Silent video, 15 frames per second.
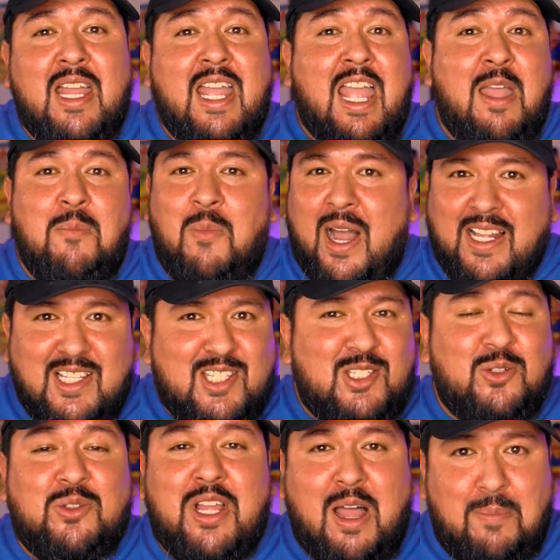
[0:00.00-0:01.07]
it might
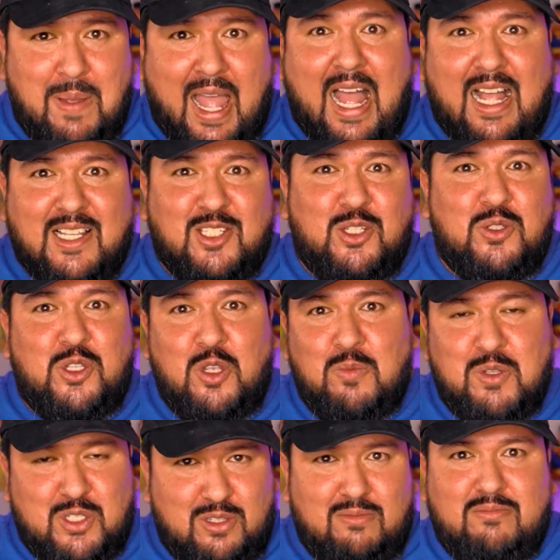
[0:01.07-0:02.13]
still not pass
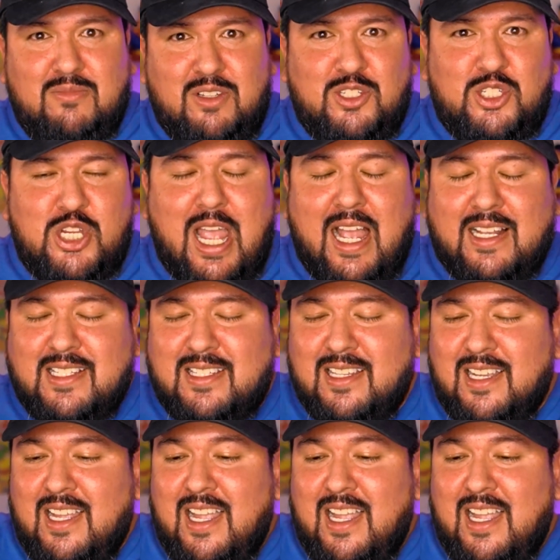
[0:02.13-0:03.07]
YouTube's checks.